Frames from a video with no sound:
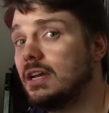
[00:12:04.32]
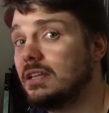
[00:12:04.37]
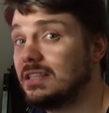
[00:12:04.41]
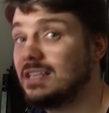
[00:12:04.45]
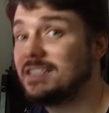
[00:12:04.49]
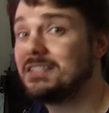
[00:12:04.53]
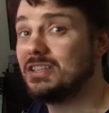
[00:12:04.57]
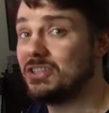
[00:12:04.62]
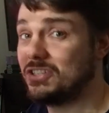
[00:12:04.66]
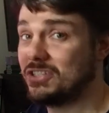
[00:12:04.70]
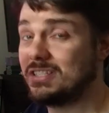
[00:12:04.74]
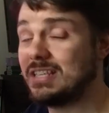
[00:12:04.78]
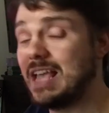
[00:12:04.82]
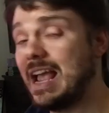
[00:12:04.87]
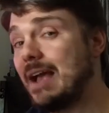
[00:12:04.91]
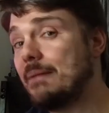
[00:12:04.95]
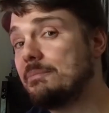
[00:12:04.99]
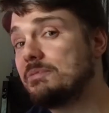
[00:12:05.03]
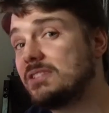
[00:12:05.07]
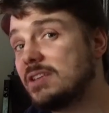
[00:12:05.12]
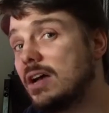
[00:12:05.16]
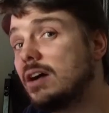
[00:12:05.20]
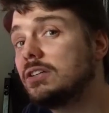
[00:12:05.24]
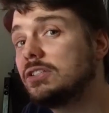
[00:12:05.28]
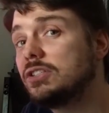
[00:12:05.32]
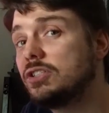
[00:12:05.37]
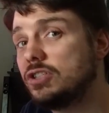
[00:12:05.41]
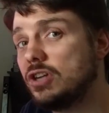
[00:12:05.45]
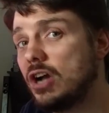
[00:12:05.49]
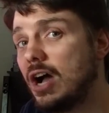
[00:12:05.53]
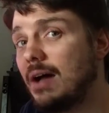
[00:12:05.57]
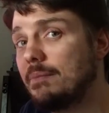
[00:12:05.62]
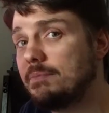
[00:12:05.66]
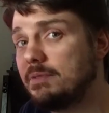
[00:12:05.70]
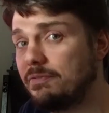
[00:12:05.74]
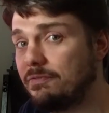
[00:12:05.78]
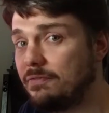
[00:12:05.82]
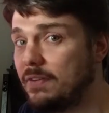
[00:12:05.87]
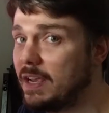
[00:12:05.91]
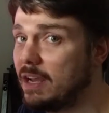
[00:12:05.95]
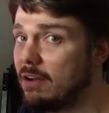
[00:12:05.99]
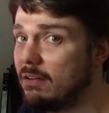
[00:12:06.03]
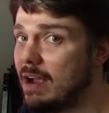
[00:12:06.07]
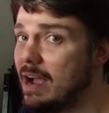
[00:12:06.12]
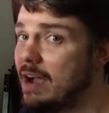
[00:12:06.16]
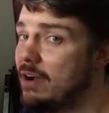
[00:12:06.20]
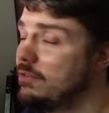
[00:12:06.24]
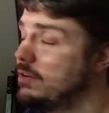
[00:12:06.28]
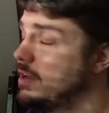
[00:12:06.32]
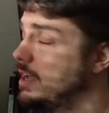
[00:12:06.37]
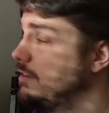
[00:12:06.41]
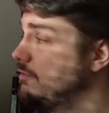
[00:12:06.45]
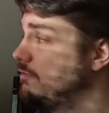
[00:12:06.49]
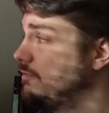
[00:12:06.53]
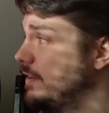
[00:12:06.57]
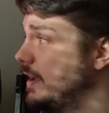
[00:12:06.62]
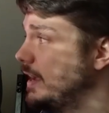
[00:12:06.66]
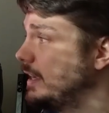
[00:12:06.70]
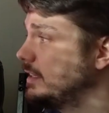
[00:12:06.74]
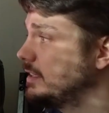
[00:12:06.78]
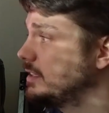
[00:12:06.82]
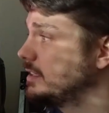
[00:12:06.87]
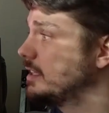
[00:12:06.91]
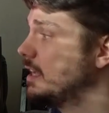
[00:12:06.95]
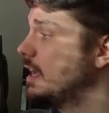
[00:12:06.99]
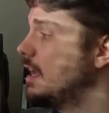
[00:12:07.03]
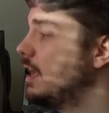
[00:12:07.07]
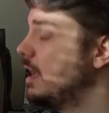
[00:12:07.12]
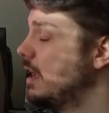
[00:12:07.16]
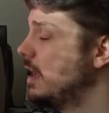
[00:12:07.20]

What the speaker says: This is Samsung's job to figure out and fix.